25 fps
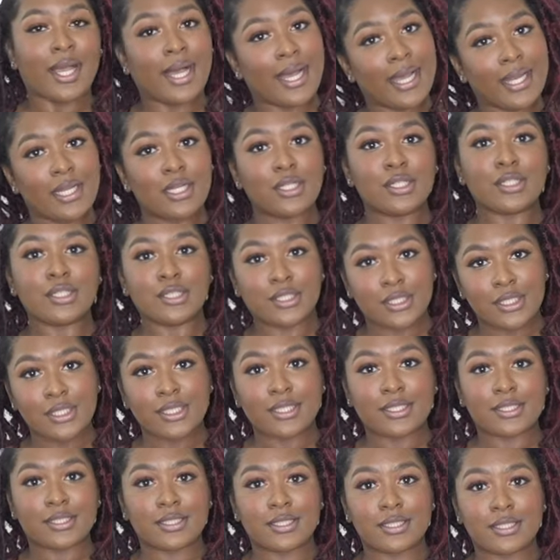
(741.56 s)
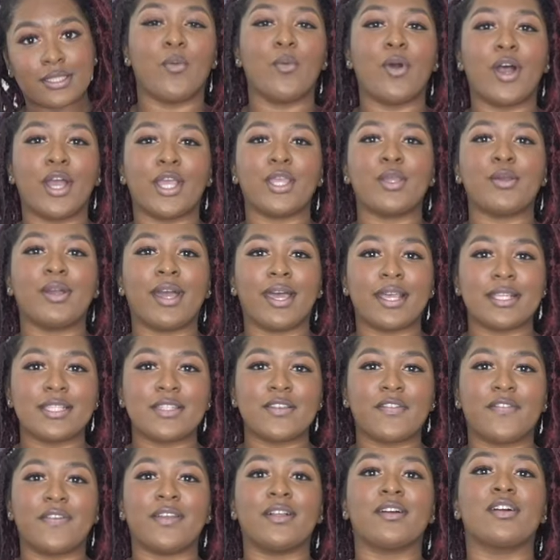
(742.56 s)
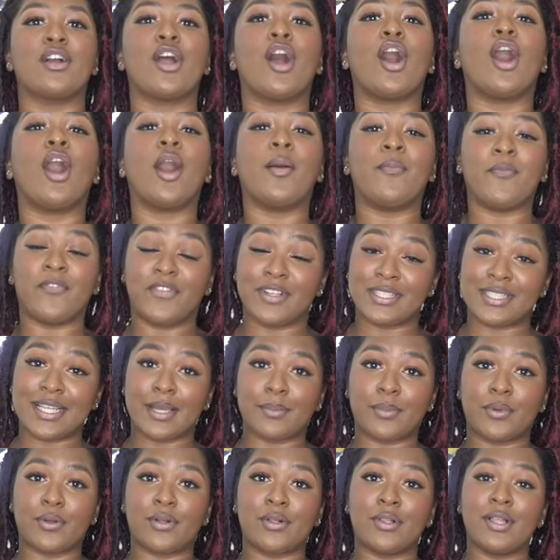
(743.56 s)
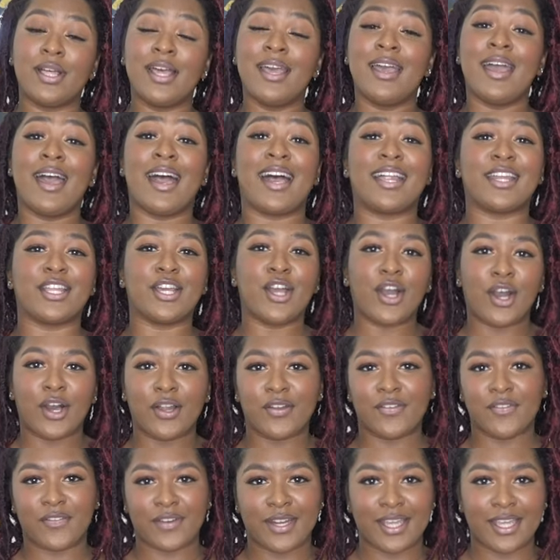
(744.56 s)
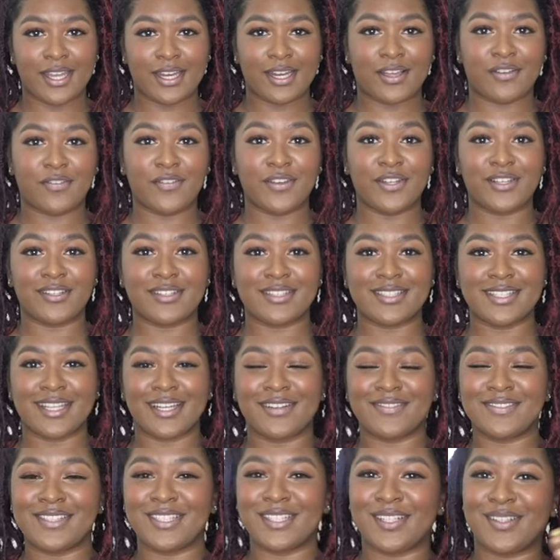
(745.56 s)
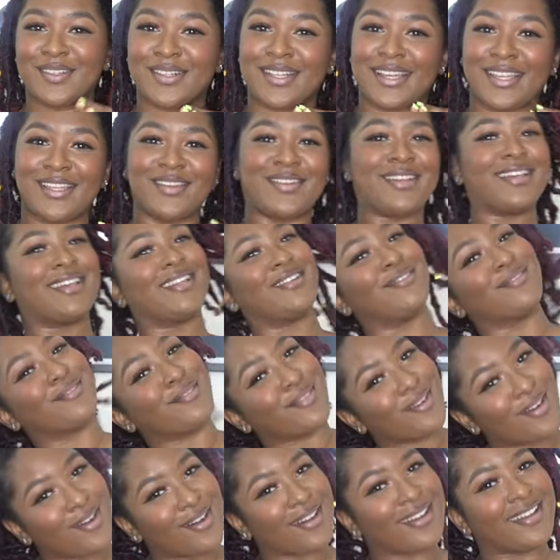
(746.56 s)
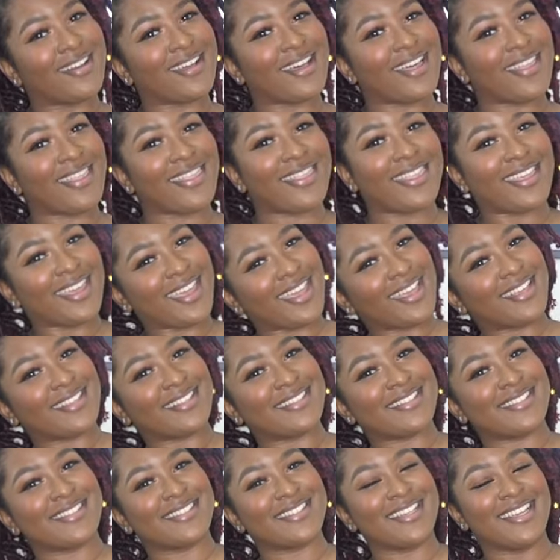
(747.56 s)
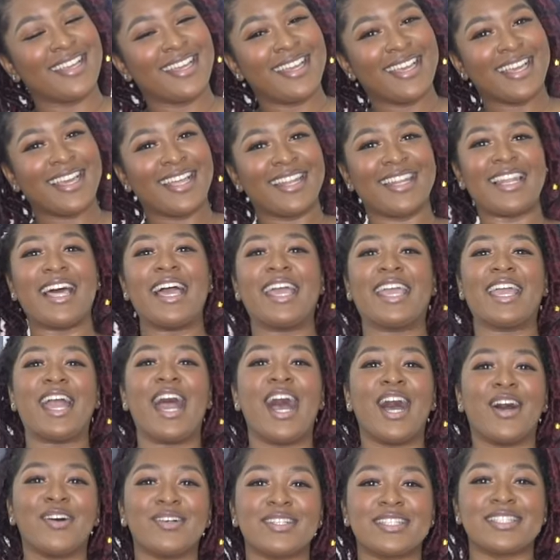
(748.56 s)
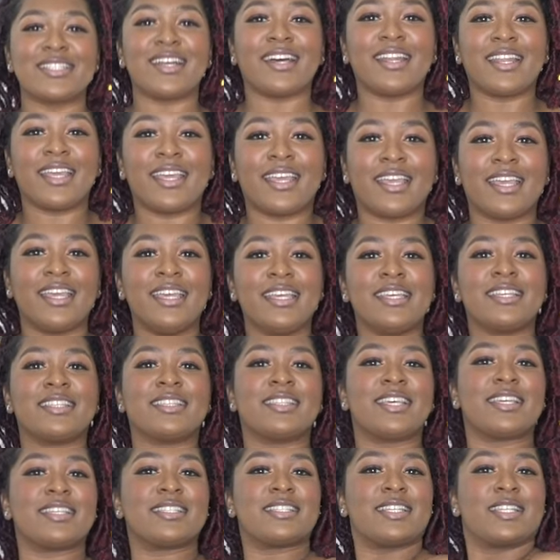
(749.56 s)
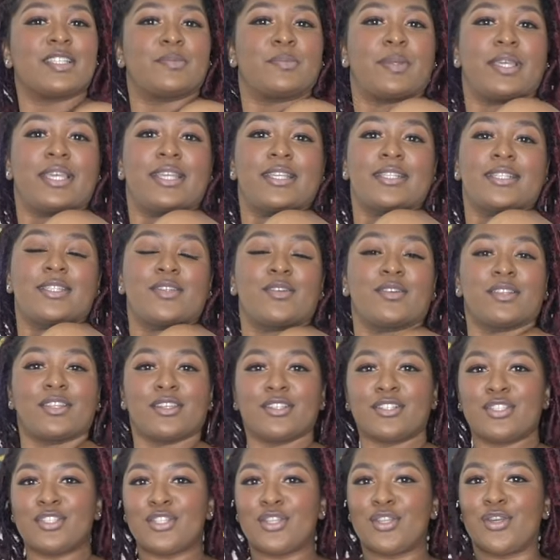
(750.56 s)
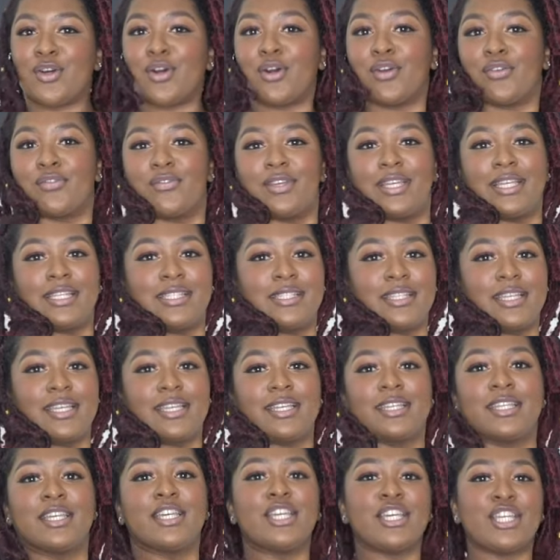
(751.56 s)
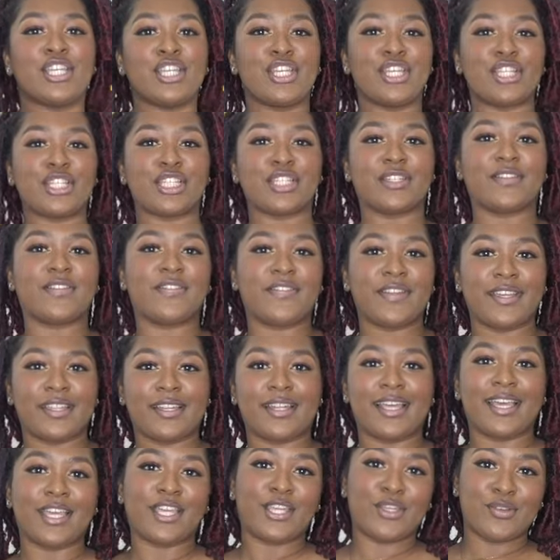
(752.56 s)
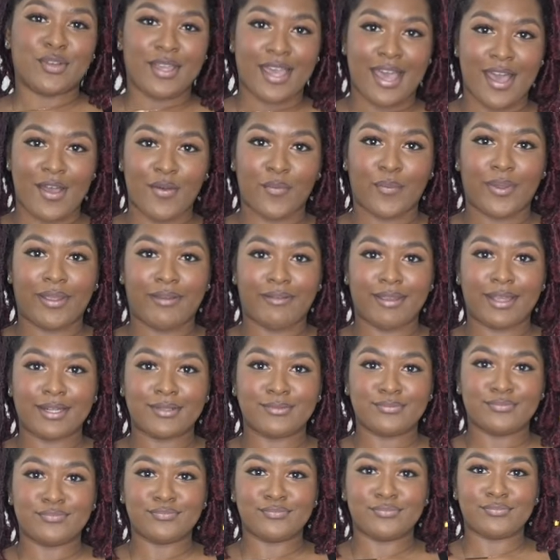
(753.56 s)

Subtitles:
I look good. I want you guys to feel comfortable and confident enough in yourself to know that you can rock this. Like, how stunning does this piece look? There's no reason you should feel like you can't wear it.